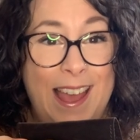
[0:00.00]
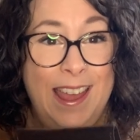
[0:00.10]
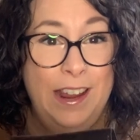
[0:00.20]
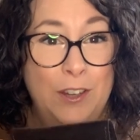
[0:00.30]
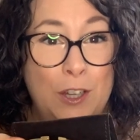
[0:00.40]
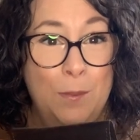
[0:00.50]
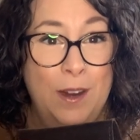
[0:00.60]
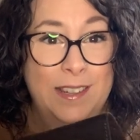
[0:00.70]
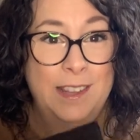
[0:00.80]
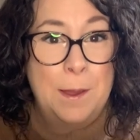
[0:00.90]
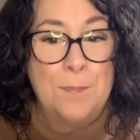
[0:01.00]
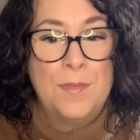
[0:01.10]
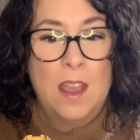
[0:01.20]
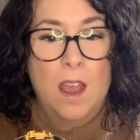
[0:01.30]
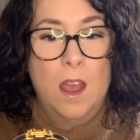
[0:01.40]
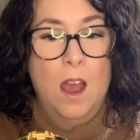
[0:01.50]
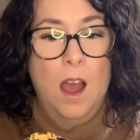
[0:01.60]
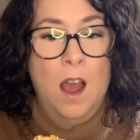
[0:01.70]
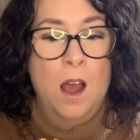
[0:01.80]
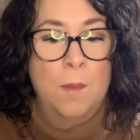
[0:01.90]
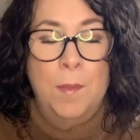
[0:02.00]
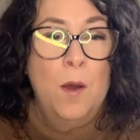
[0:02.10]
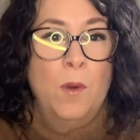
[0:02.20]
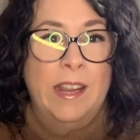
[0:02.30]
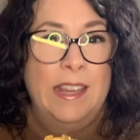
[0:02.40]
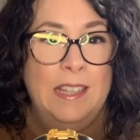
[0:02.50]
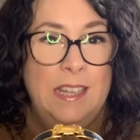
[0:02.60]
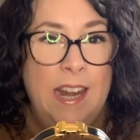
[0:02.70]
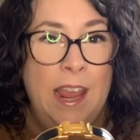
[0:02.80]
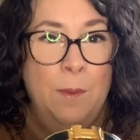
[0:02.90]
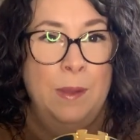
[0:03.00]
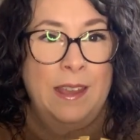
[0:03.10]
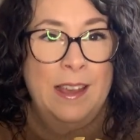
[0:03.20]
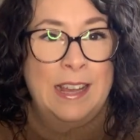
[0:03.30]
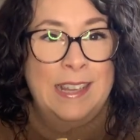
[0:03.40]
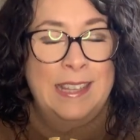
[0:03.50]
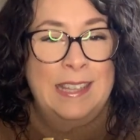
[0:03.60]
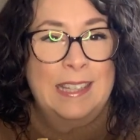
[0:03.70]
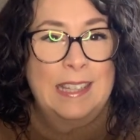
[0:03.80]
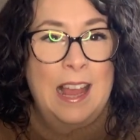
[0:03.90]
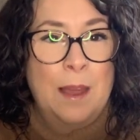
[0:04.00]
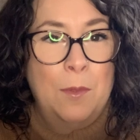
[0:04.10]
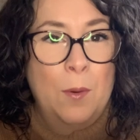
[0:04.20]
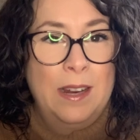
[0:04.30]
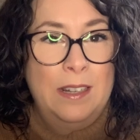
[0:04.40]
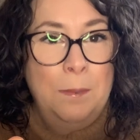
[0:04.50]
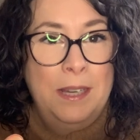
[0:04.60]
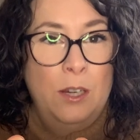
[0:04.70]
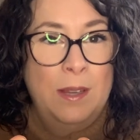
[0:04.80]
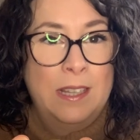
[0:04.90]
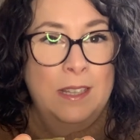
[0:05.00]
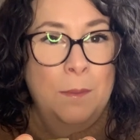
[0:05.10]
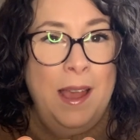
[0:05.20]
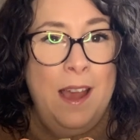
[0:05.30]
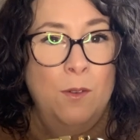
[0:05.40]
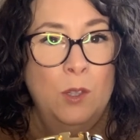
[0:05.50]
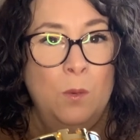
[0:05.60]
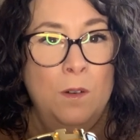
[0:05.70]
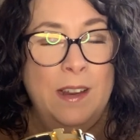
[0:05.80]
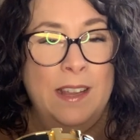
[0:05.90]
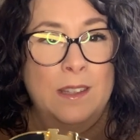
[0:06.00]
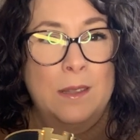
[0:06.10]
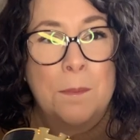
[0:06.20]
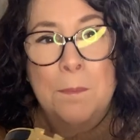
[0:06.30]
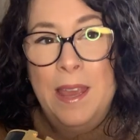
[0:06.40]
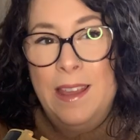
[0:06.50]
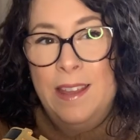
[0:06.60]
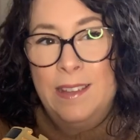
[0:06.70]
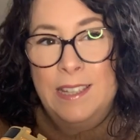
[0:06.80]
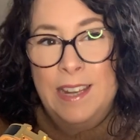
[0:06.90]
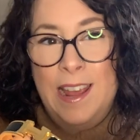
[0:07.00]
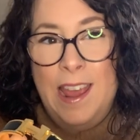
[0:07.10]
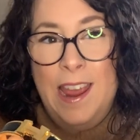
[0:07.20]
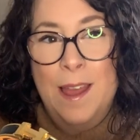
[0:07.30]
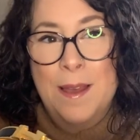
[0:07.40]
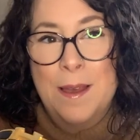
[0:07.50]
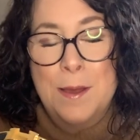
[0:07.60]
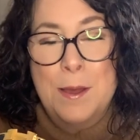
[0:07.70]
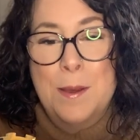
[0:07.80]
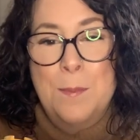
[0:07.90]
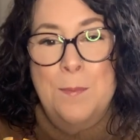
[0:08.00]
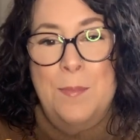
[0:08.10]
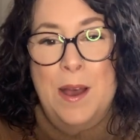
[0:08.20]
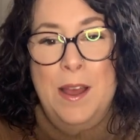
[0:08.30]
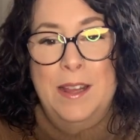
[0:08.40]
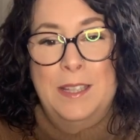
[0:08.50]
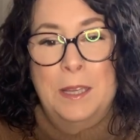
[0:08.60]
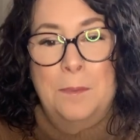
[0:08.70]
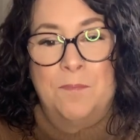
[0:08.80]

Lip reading: H bracelet? I'm not wearing it today because I'm going to be doing some housework and some baking today, but